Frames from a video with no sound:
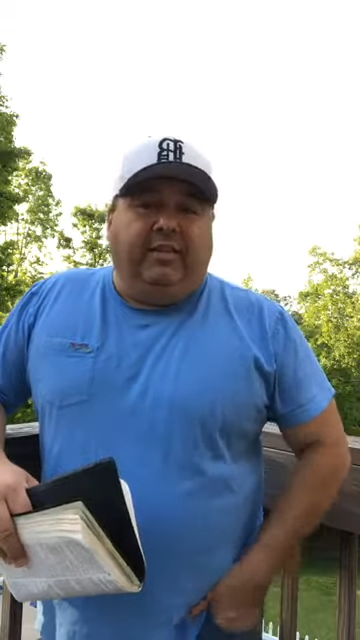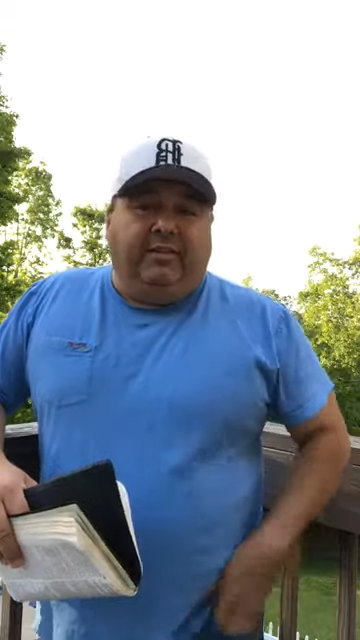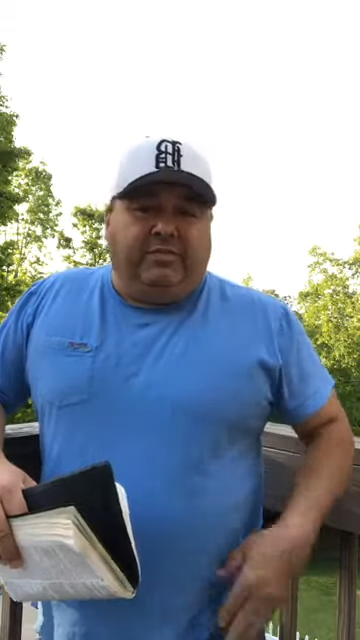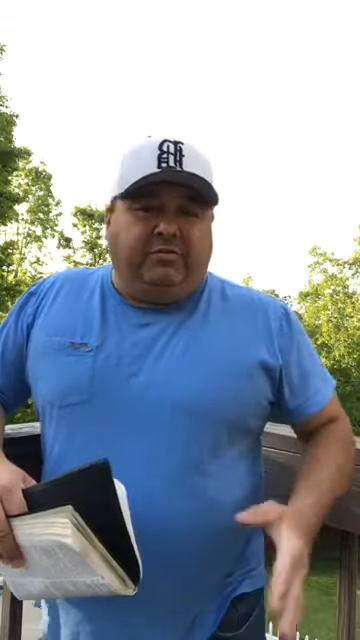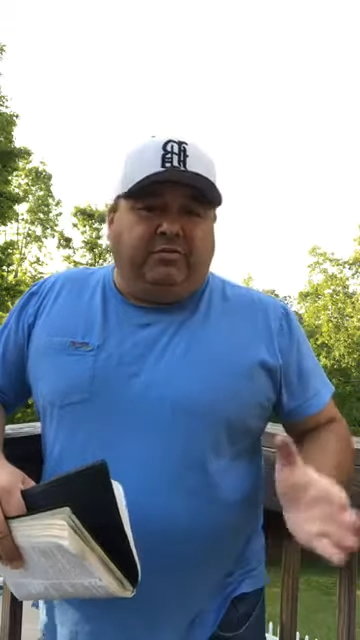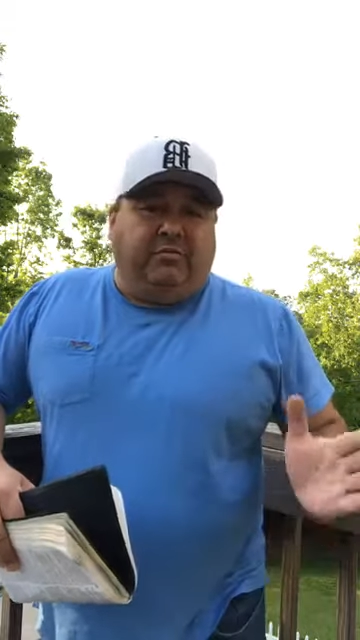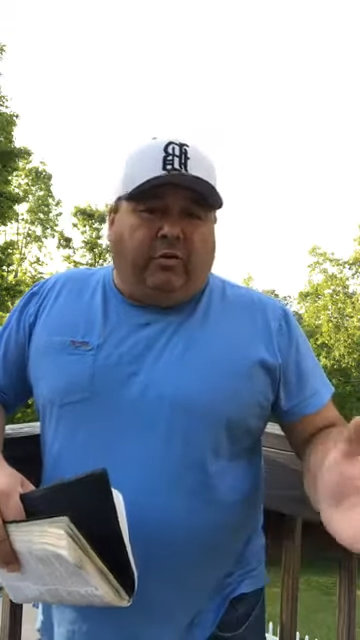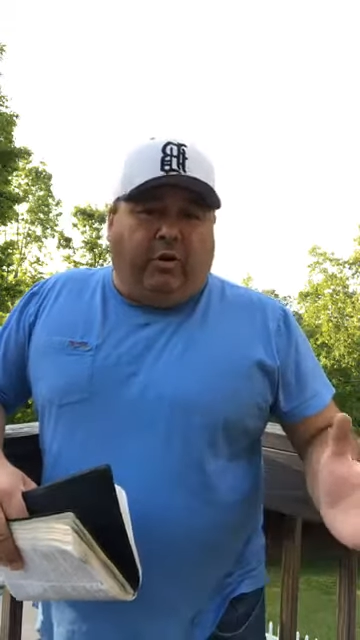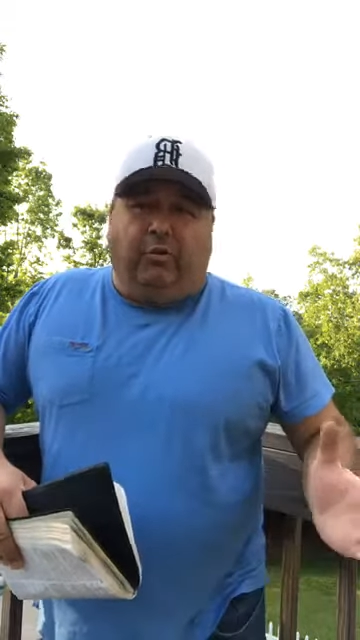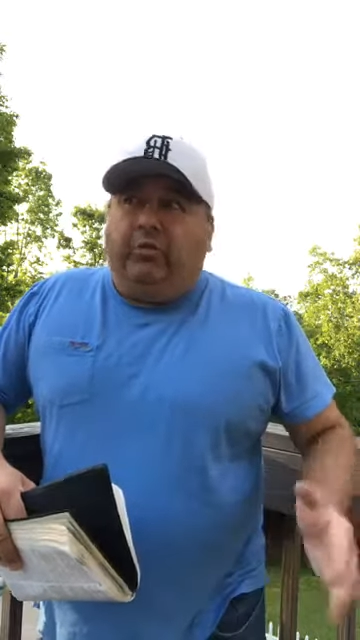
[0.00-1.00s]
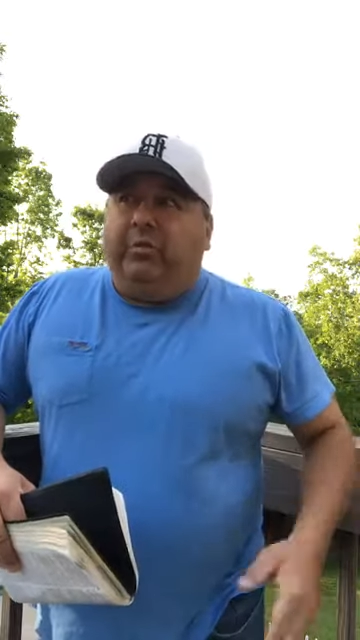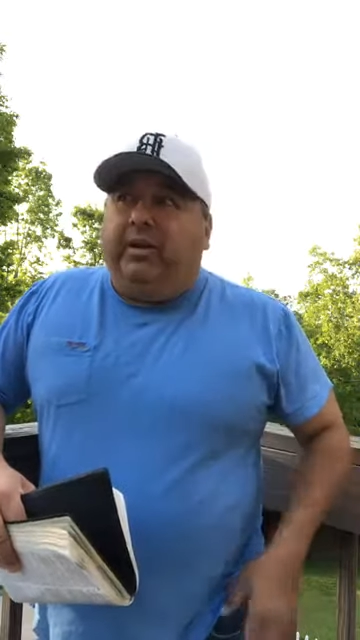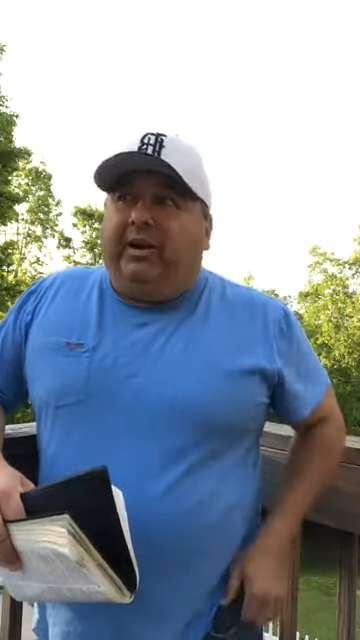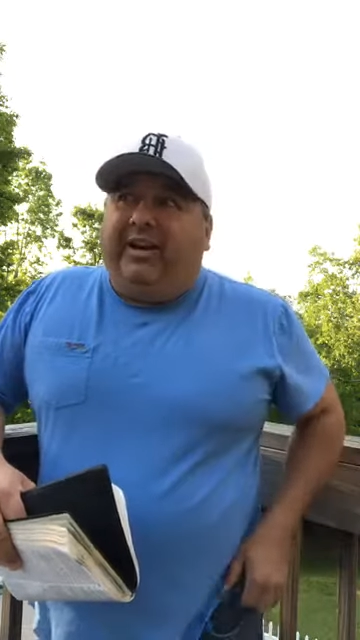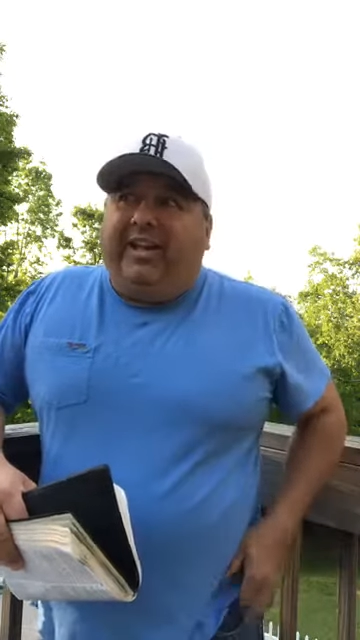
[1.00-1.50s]
So tomorrow will be
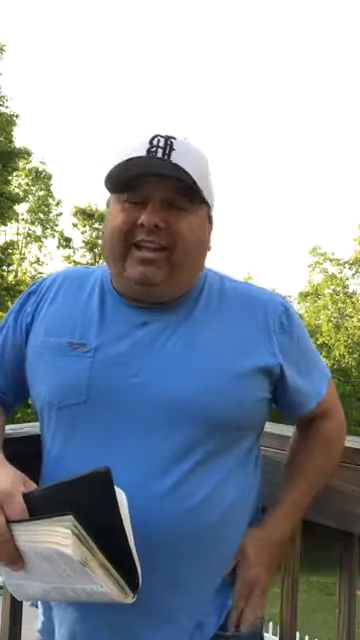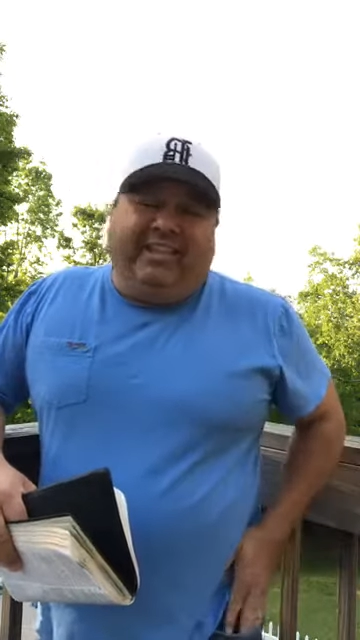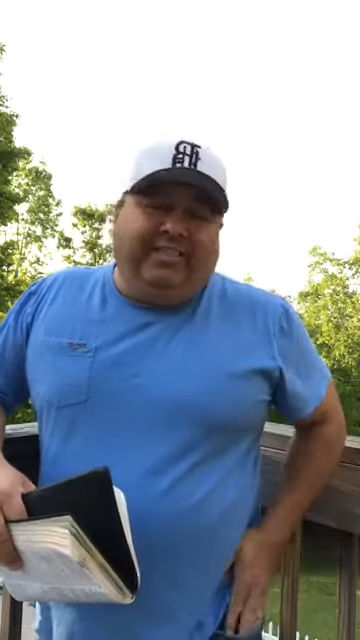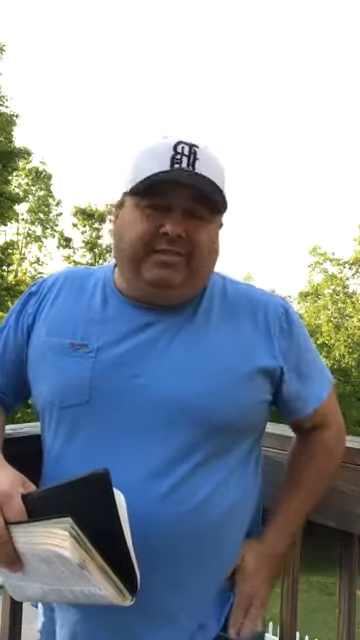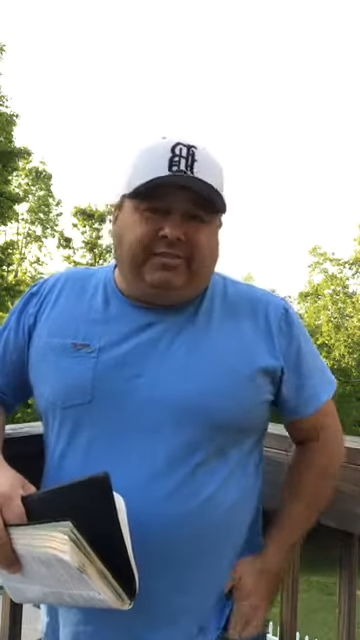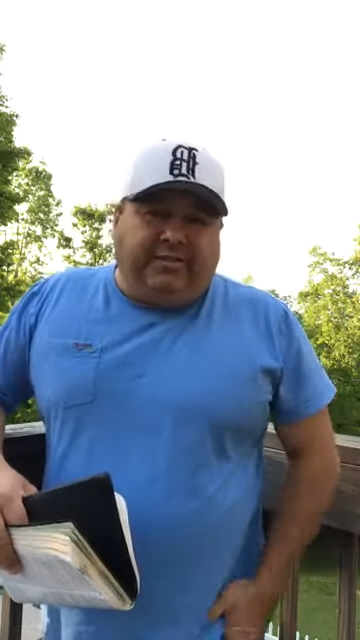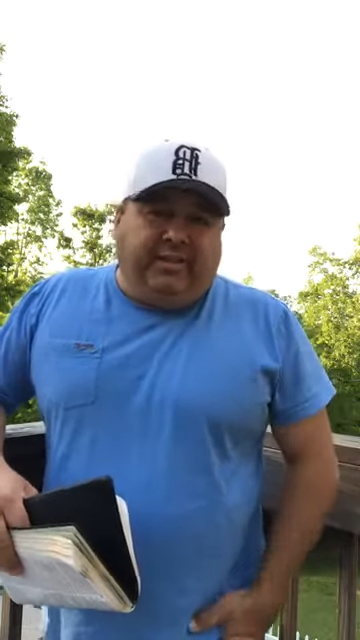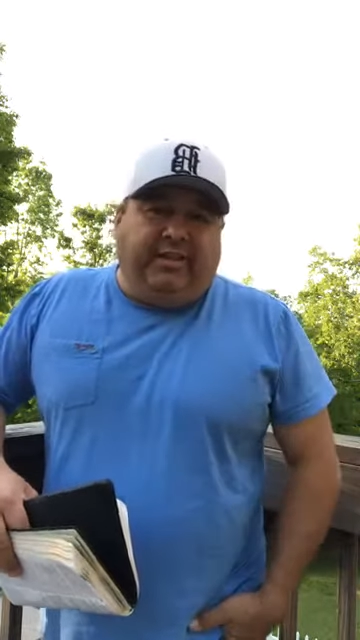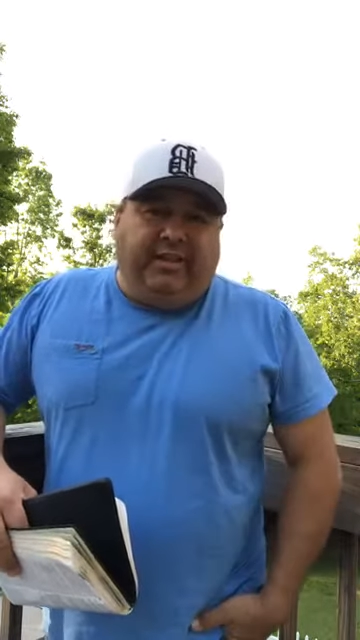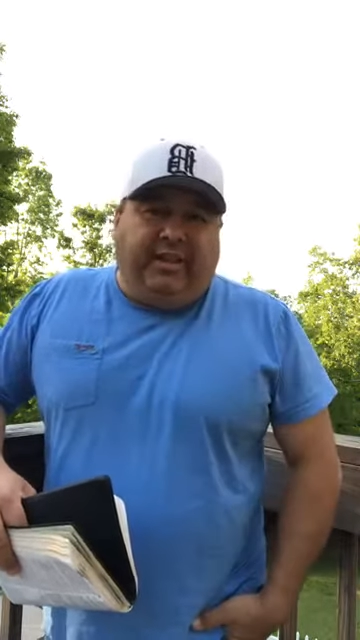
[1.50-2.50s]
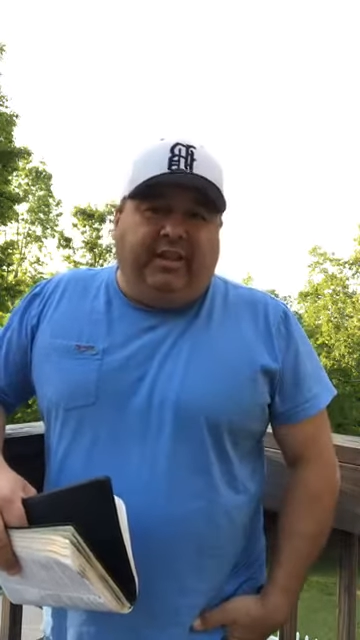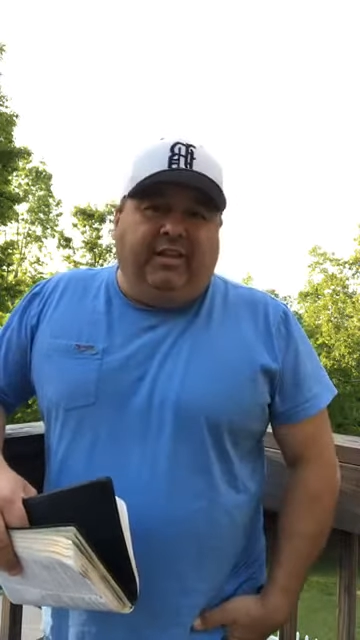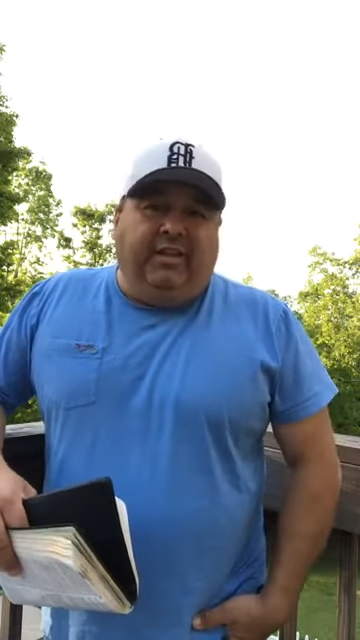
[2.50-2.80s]
our 8th Sunday